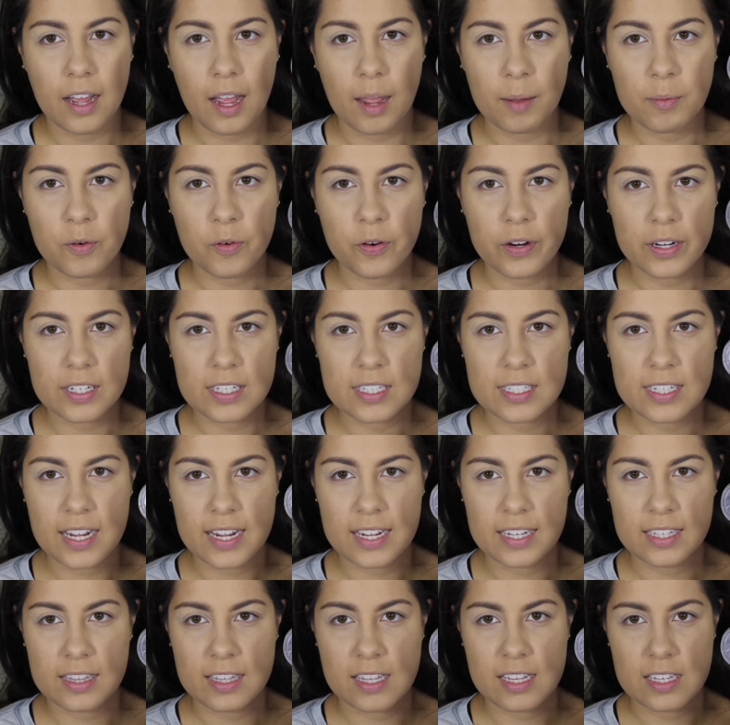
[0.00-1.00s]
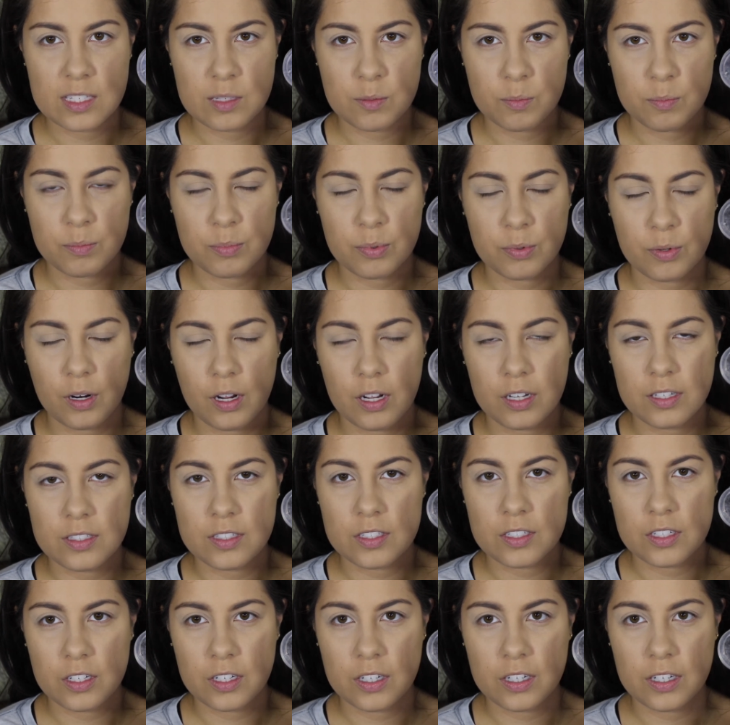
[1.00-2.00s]
I'm going to take this
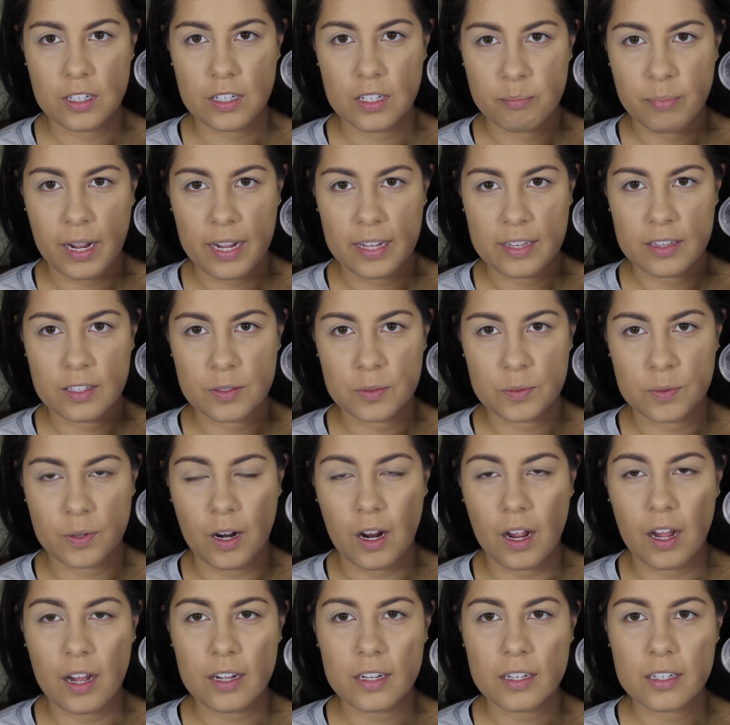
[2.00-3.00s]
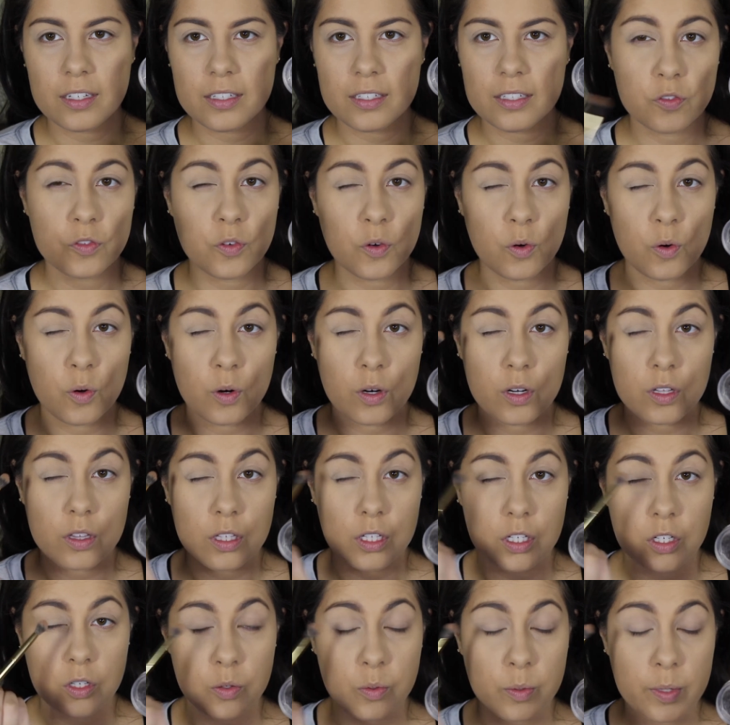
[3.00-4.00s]
bronzer by Lorac for
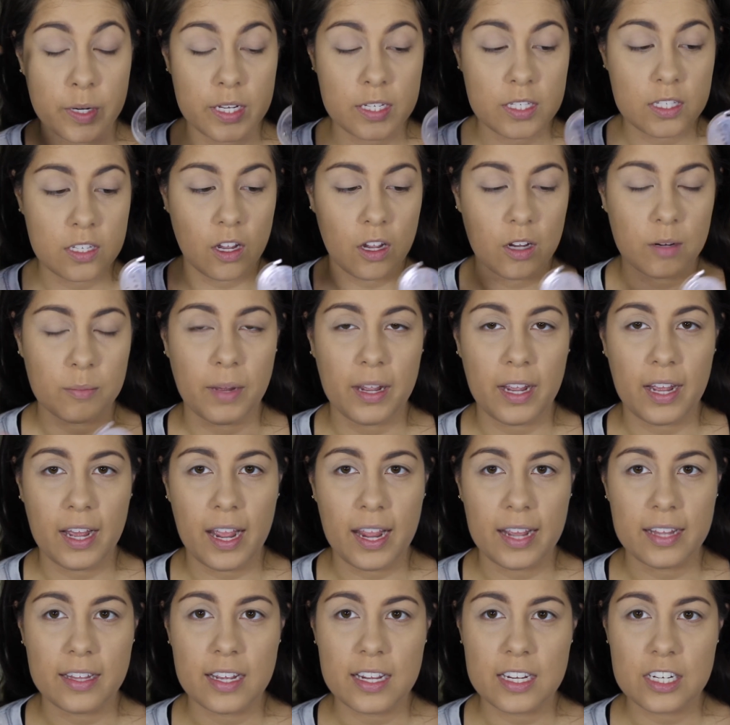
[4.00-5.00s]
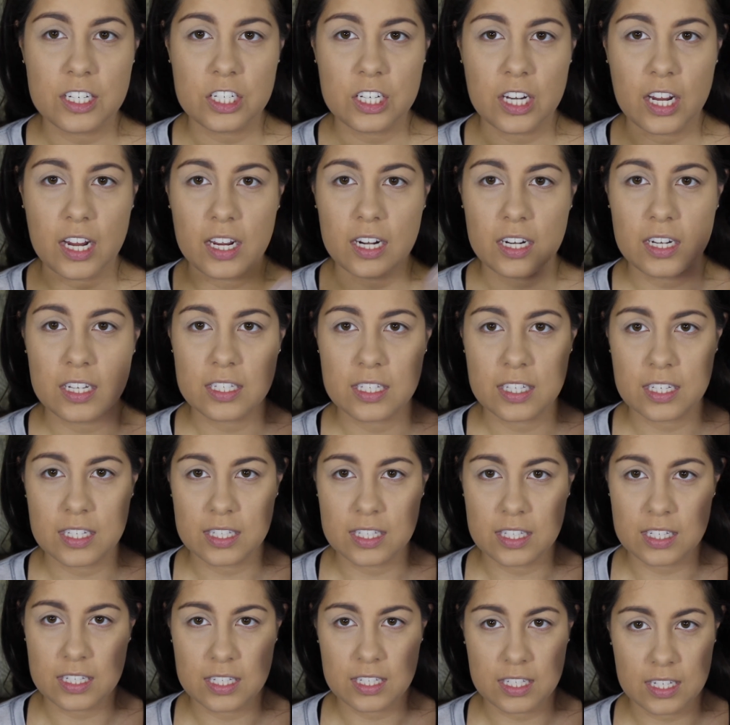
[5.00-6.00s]
the crease on my highlight shade,
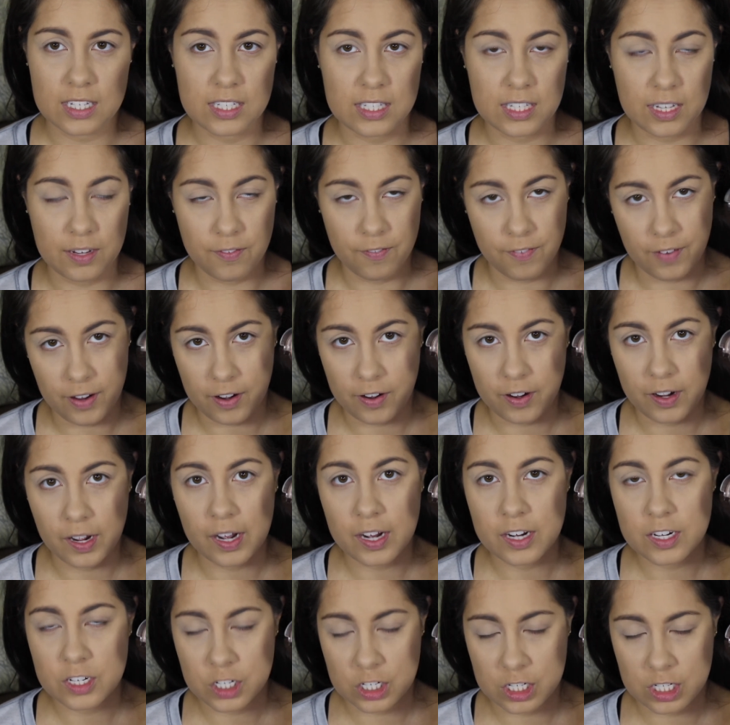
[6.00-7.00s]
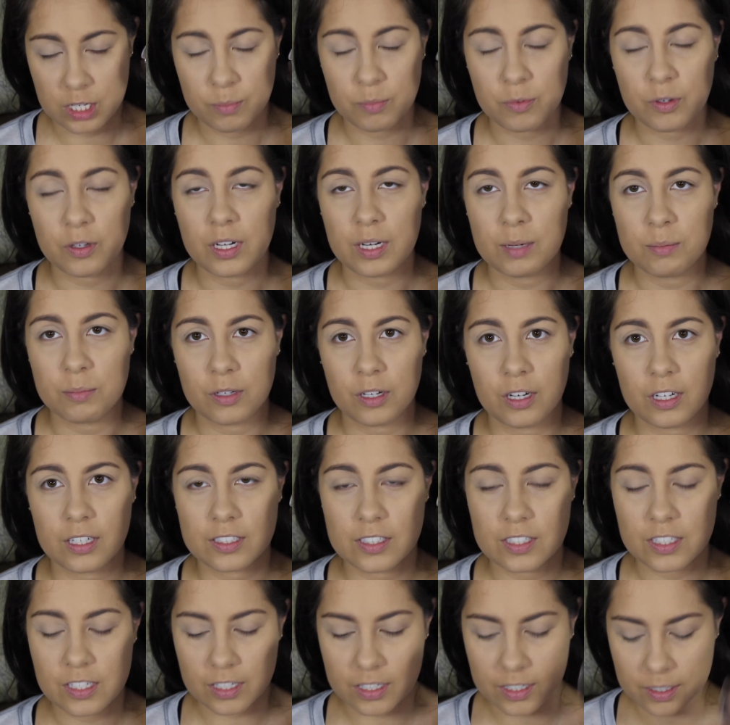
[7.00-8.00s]
since this is a very shimmery
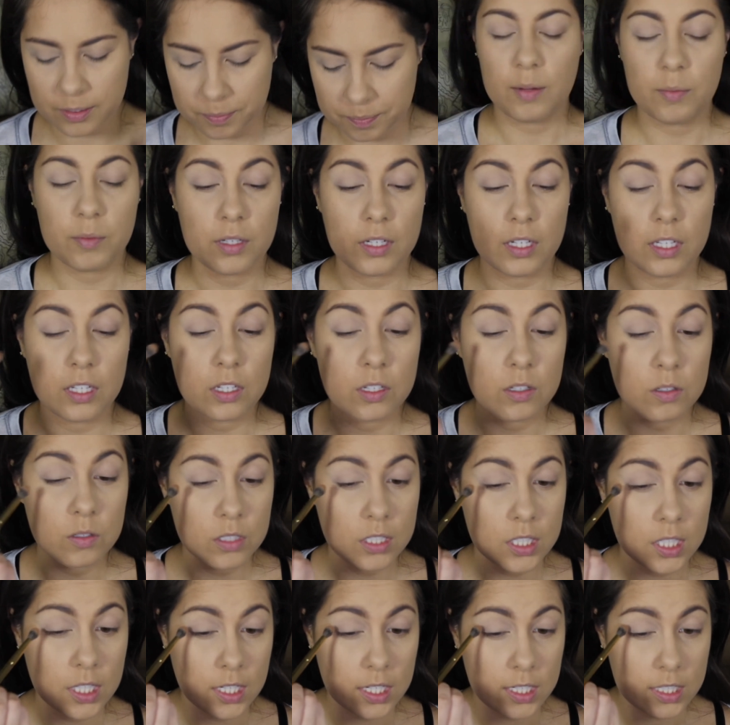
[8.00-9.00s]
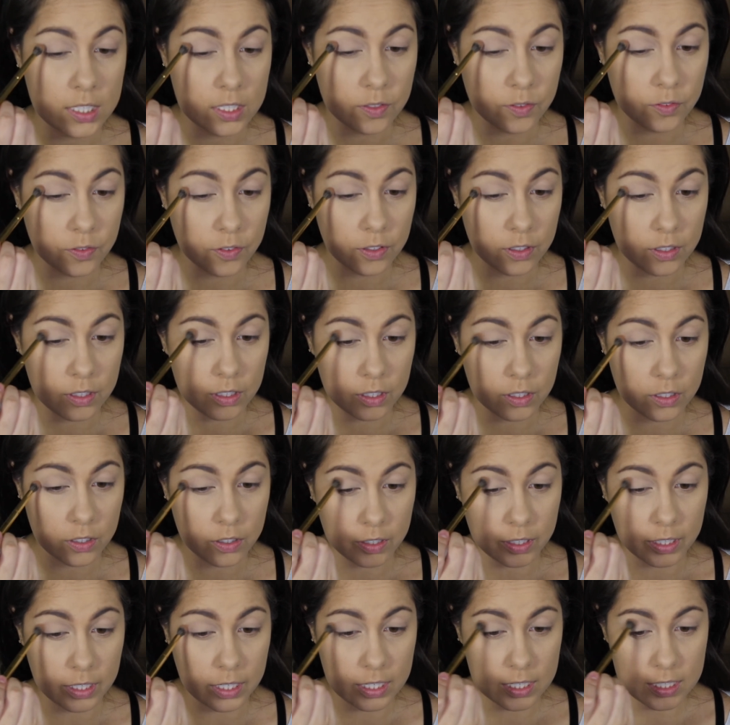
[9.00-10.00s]
bronzer. I'm going to use this for the
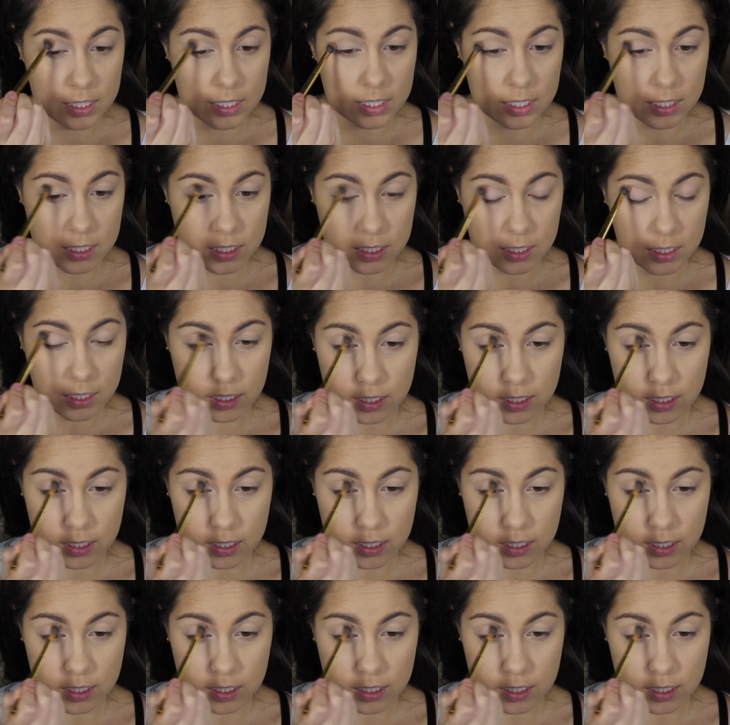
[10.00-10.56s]
crease.